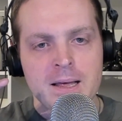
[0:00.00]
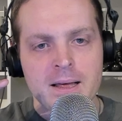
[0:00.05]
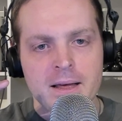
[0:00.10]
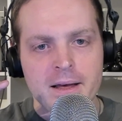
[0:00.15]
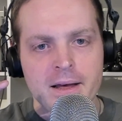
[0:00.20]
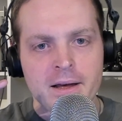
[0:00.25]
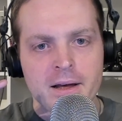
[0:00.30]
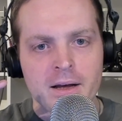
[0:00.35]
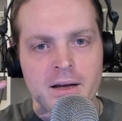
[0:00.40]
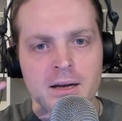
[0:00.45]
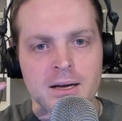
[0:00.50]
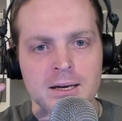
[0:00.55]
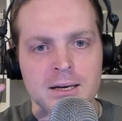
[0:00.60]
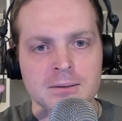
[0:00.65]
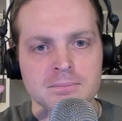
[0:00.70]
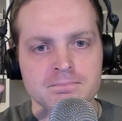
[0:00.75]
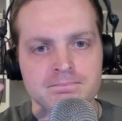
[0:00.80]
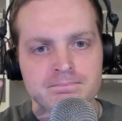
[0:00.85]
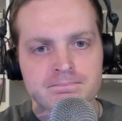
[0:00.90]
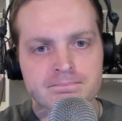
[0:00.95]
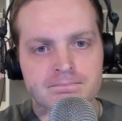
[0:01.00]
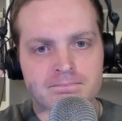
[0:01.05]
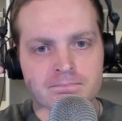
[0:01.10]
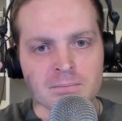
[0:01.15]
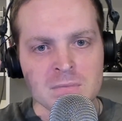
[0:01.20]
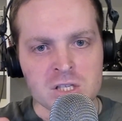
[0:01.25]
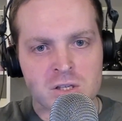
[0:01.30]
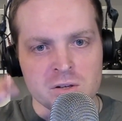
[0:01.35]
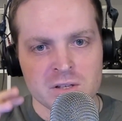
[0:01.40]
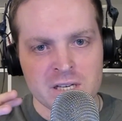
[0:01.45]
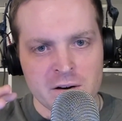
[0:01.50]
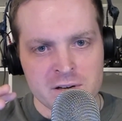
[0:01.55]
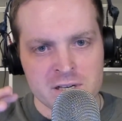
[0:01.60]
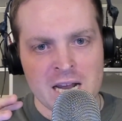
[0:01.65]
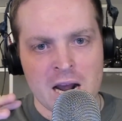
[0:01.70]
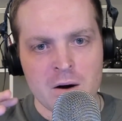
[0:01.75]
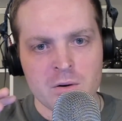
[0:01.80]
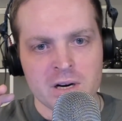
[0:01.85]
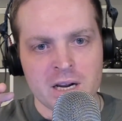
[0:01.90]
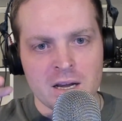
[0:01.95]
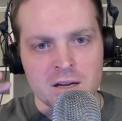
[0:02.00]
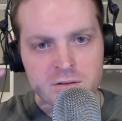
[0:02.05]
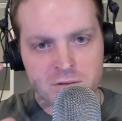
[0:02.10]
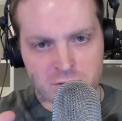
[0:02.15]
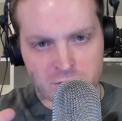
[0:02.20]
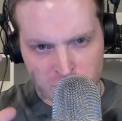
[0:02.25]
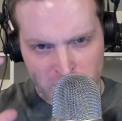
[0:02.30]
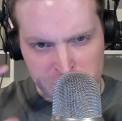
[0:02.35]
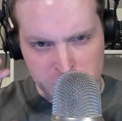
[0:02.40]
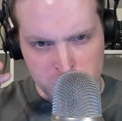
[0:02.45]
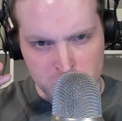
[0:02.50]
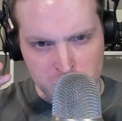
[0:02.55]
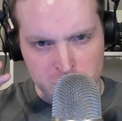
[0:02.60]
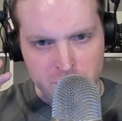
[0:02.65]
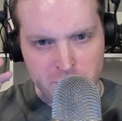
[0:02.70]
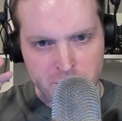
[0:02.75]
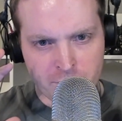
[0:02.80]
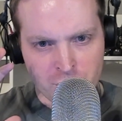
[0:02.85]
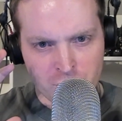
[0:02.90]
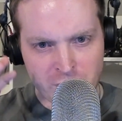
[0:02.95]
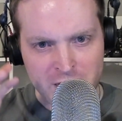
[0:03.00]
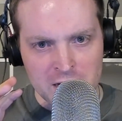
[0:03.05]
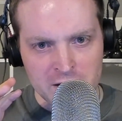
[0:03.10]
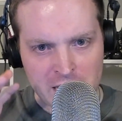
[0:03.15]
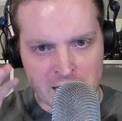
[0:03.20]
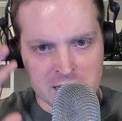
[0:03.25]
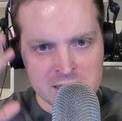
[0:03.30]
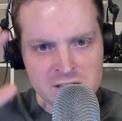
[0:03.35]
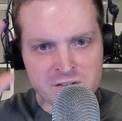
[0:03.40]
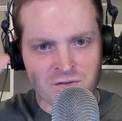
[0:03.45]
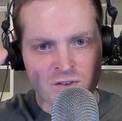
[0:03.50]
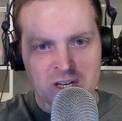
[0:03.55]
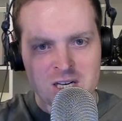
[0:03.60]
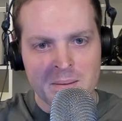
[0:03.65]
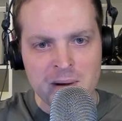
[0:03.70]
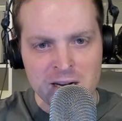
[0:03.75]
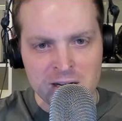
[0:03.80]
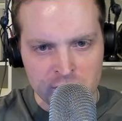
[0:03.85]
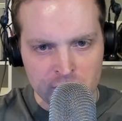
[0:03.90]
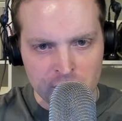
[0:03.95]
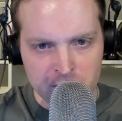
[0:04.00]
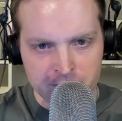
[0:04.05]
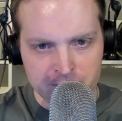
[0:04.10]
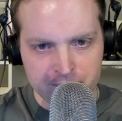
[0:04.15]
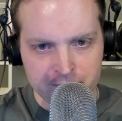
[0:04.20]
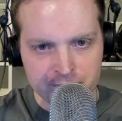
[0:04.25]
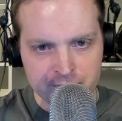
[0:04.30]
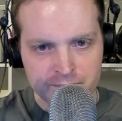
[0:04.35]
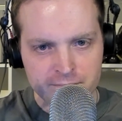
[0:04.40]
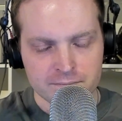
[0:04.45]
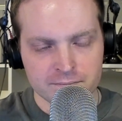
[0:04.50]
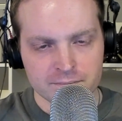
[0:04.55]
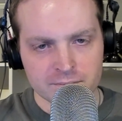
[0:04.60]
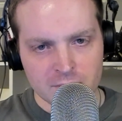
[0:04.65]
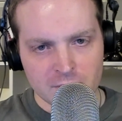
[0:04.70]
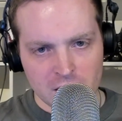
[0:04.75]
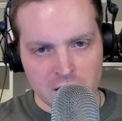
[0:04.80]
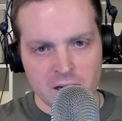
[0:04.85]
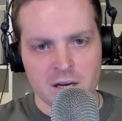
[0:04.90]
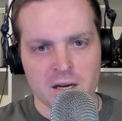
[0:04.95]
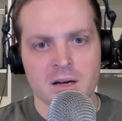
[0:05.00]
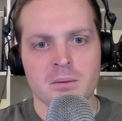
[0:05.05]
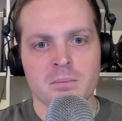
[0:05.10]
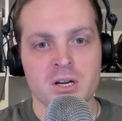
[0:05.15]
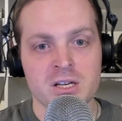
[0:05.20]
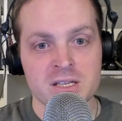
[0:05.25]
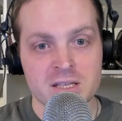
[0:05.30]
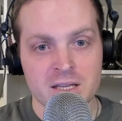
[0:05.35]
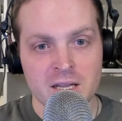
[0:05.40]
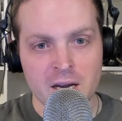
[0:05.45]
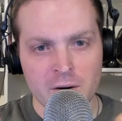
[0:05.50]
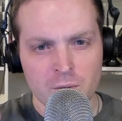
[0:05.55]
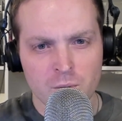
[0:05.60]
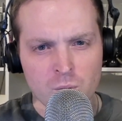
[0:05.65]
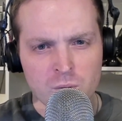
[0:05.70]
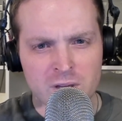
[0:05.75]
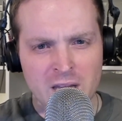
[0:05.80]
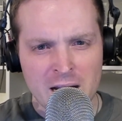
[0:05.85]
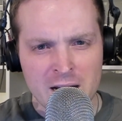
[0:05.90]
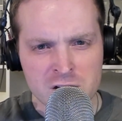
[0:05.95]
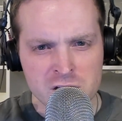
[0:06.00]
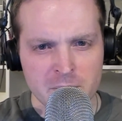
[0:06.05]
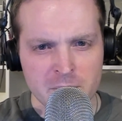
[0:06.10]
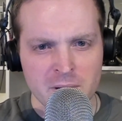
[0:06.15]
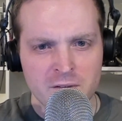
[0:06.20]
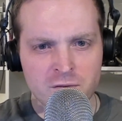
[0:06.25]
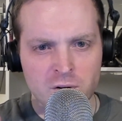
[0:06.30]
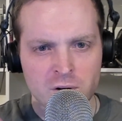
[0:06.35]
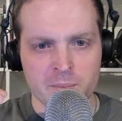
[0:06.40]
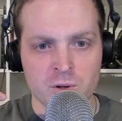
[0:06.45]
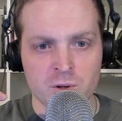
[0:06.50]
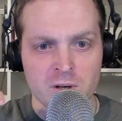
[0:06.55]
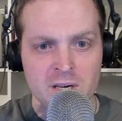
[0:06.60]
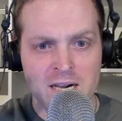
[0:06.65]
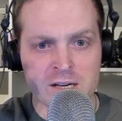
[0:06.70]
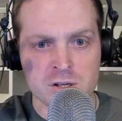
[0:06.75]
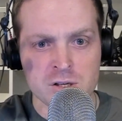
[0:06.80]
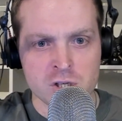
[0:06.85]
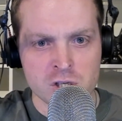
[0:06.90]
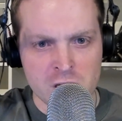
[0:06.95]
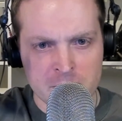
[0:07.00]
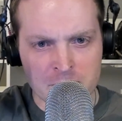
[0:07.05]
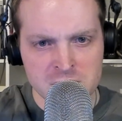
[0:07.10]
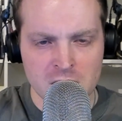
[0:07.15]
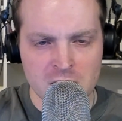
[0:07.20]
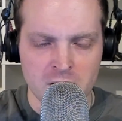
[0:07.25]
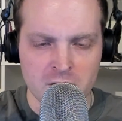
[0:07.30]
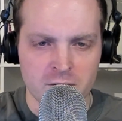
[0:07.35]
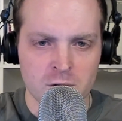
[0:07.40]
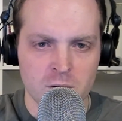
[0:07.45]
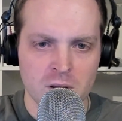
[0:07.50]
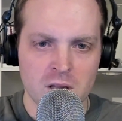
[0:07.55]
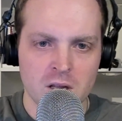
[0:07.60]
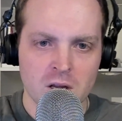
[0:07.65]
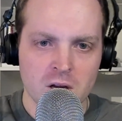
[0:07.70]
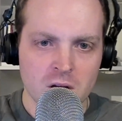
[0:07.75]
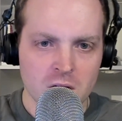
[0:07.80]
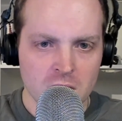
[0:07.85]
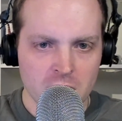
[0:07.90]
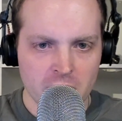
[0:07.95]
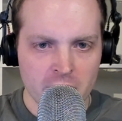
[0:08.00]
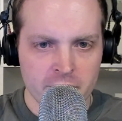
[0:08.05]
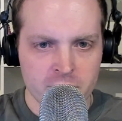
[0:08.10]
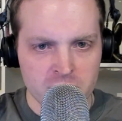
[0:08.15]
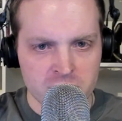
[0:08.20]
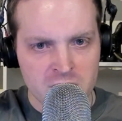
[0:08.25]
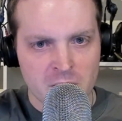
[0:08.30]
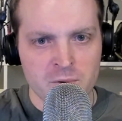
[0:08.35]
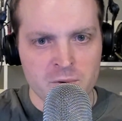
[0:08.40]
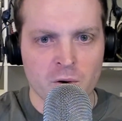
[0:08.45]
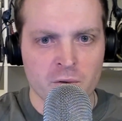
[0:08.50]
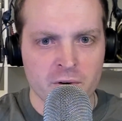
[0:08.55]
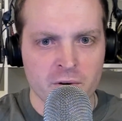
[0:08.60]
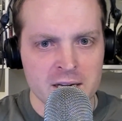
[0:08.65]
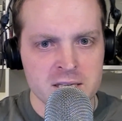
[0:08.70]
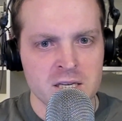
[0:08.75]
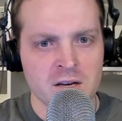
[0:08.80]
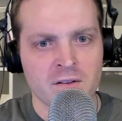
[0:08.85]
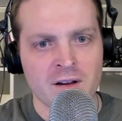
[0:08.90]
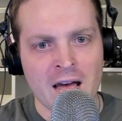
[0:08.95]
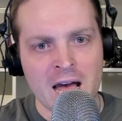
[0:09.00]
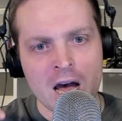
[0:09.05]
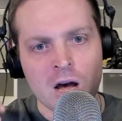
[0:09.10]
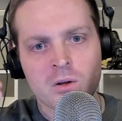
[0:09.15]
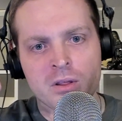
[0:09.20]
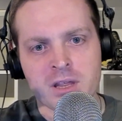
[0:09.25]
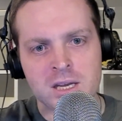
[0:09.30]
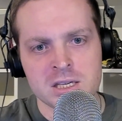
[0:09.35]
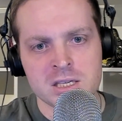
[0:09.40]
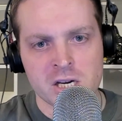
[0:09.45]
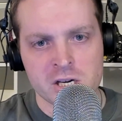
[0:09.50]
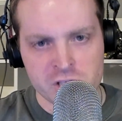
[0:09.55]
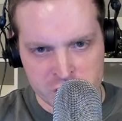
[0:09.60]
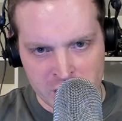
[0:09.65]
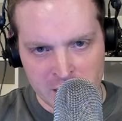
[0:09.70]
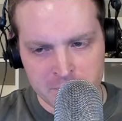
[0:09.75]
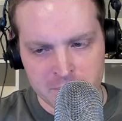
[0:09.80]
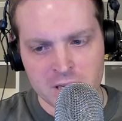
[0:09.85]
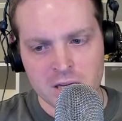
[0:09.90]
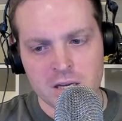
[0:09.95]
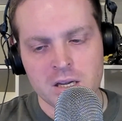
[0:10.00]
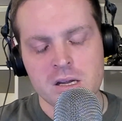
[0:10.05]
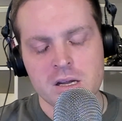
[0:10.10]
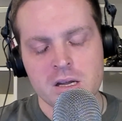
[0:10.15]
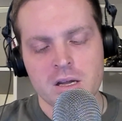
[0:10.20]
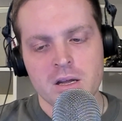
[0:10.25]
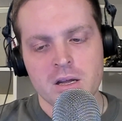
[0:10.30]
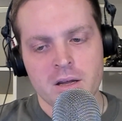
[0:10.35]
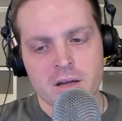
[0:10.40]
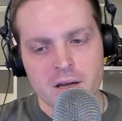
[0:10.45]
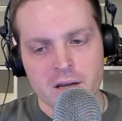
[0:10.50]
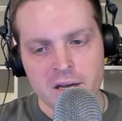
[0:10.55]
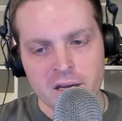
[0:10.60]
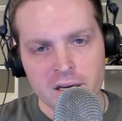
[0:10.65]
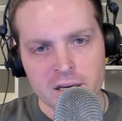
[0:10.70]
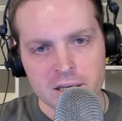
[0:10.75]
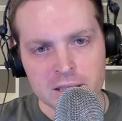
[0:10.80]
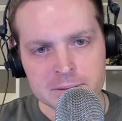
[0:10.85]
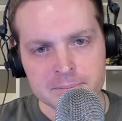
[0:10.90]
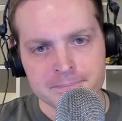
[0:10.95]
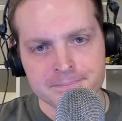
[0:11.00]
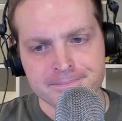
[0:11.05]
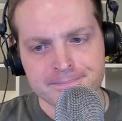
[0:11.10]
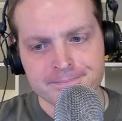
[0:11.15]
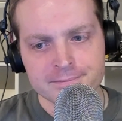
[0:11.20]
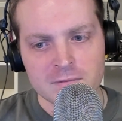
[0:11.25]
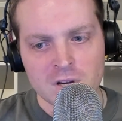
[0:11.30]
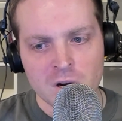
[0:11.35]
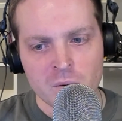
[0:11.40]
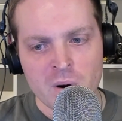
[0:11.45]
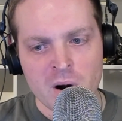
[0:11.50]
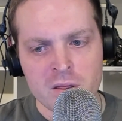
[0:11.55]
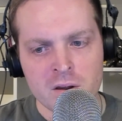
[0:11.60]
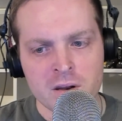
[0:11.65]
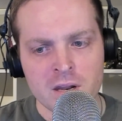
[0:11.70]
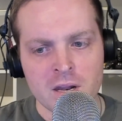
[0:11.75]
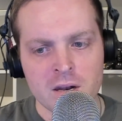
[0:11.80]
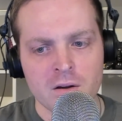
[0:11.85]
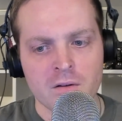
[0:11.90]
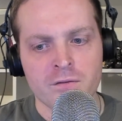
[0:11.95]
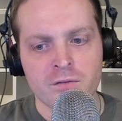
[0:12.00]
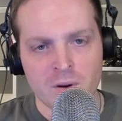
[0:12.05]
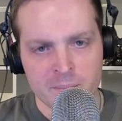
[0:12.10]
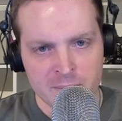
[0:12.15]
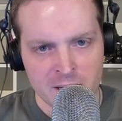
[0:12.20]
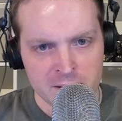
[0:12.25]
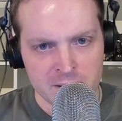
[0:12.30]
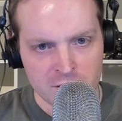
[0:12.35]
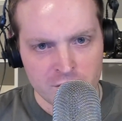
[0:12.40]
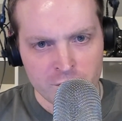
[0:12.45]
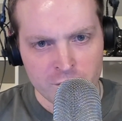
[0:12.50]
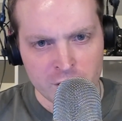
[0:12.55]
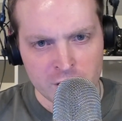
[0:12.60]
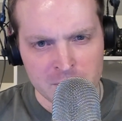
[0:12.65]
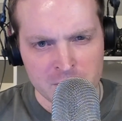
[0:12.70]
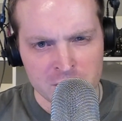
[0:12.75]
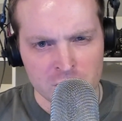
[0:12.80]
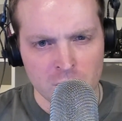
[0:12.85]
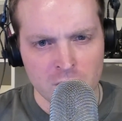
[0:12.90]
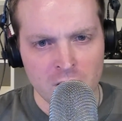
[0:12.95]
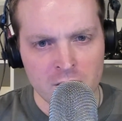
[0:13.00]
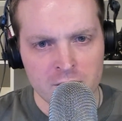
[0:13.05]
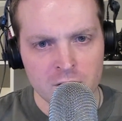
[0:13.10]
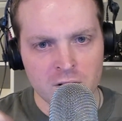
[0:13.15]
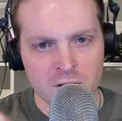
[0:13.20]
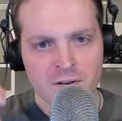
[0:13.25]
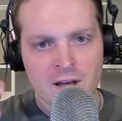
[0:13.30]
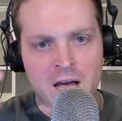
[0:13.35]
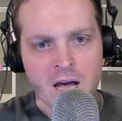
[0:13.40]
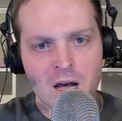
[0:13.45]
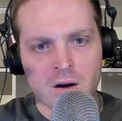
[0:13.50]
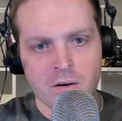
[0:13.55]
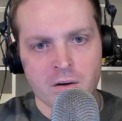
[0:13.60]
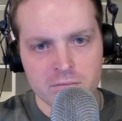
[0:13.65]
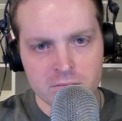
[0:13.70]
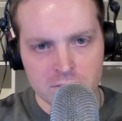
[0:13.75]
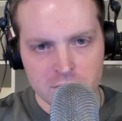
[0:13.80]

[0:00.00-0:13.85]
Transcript: Mr. Terrence Howard tries to put out as fundamental, but there would actually be fundamental as a subset level of the terminal reality of how things are shaped, rather than a fundamental level of how